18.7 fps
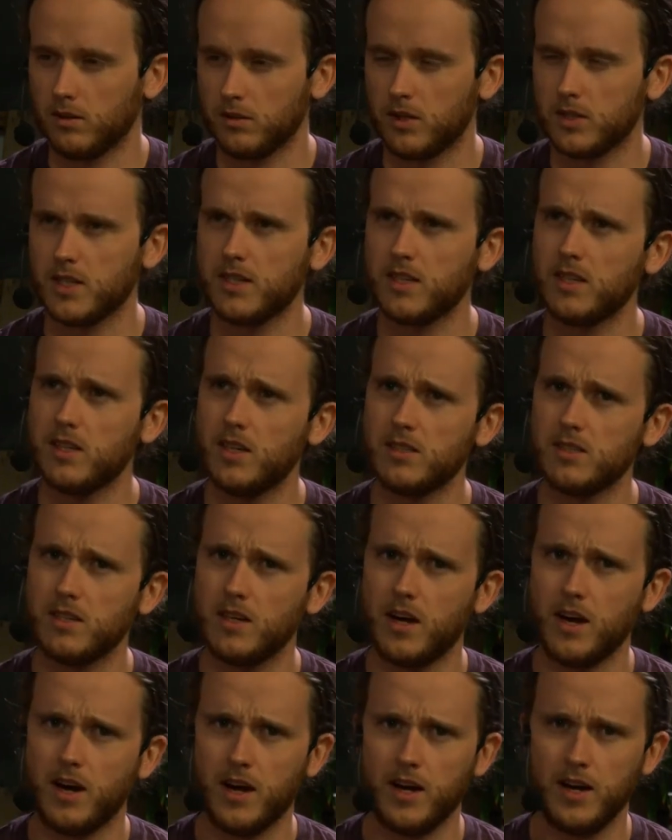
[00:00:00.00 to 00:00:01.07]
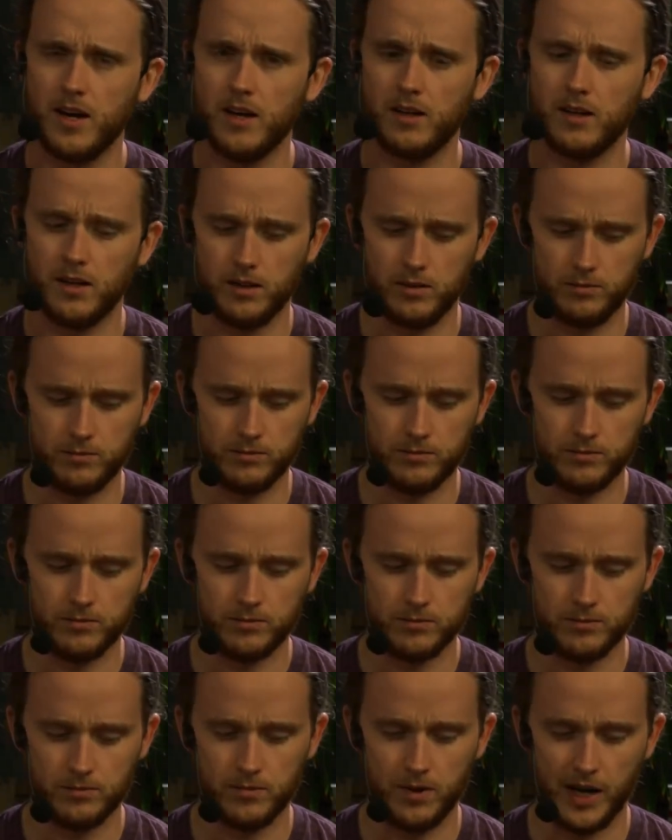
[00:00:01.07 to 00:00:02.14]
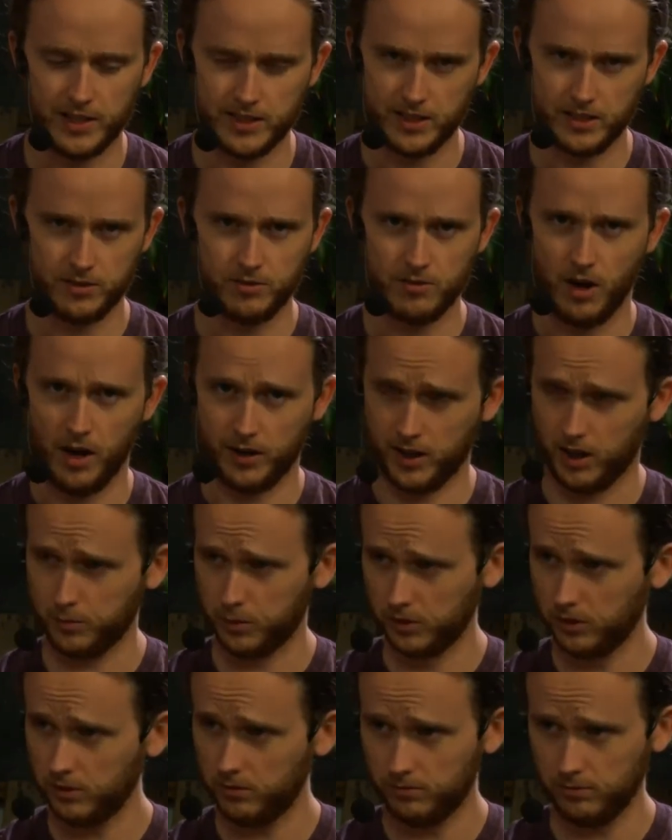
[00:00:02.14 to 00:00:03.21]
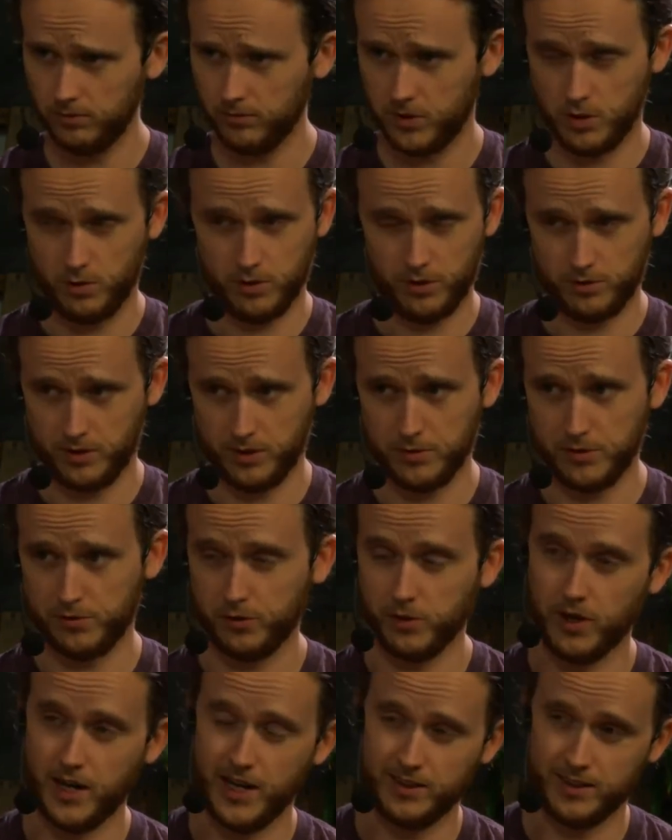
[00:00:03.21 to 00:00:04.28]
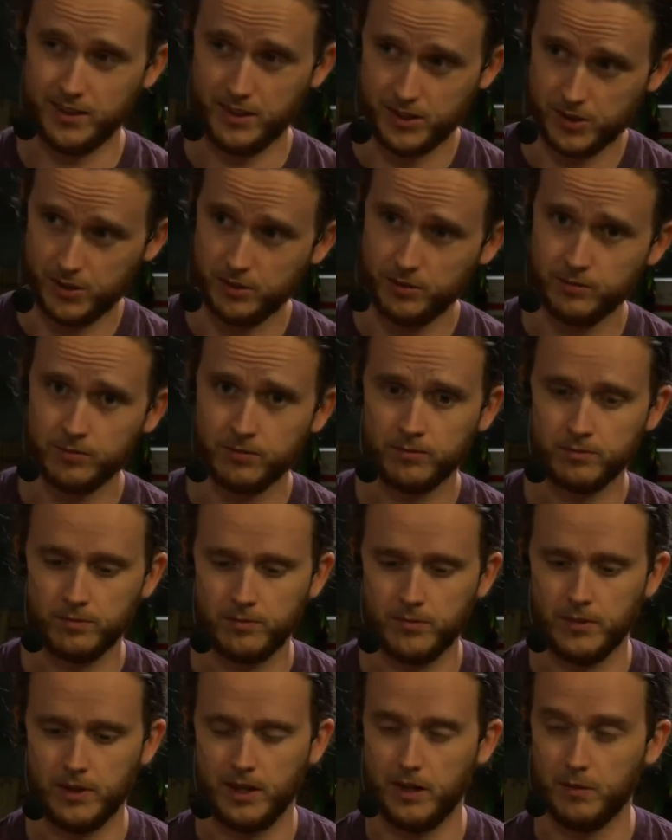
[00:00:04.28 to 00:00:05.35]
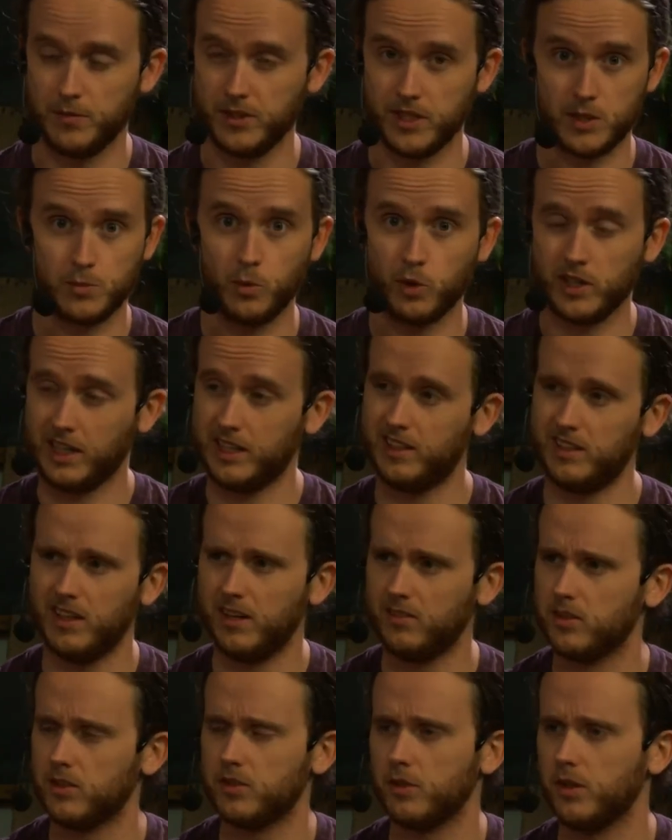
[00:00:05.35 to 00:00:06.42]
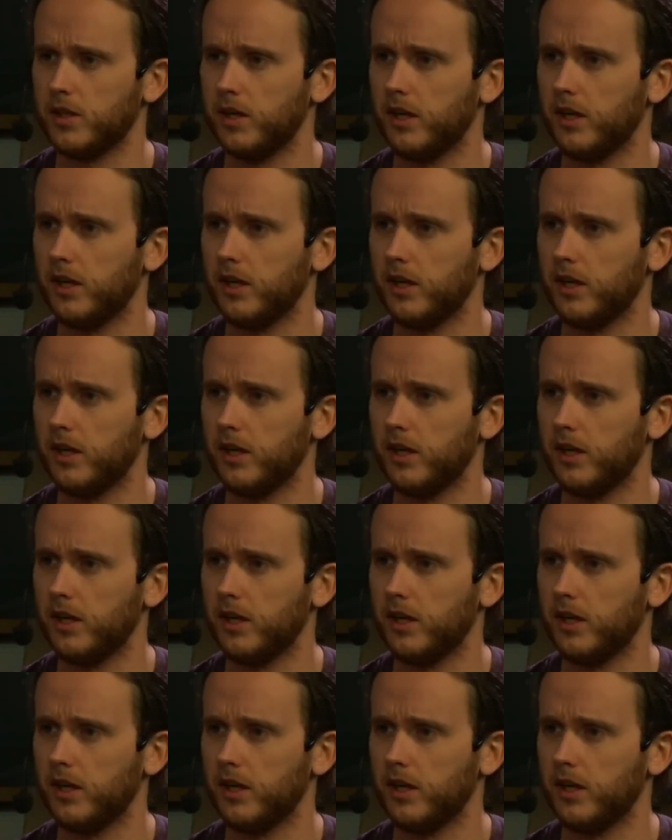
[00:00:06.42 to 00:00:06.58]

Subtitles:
Because I think yesterday I did a couple, 2 or 3 before I had the issue. But this morning I didn't have it, so